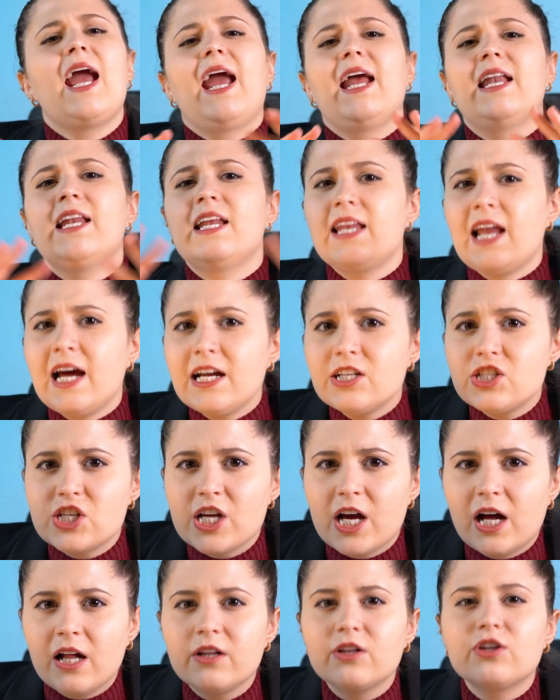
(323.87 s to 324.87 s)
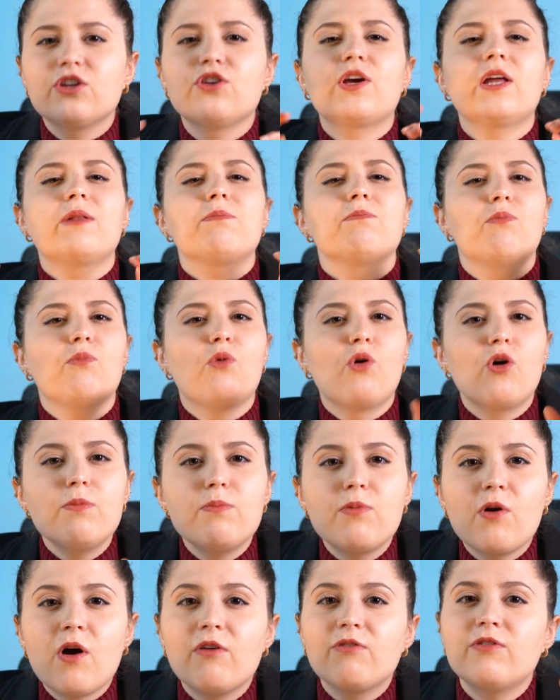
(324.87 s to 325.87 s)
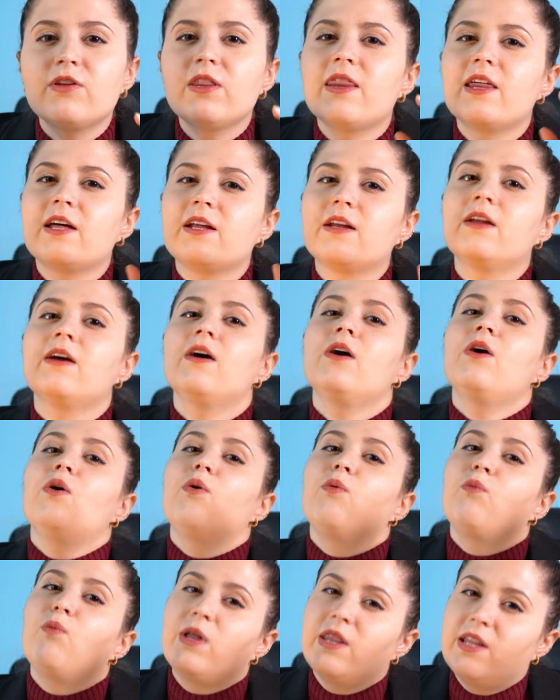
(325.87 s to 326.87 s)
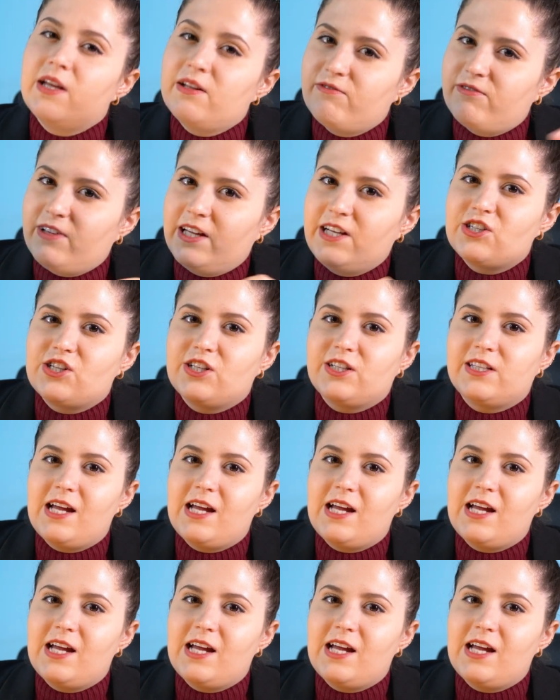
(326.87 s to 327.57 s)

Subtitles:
In a nutshell, you get more profit than what the inflation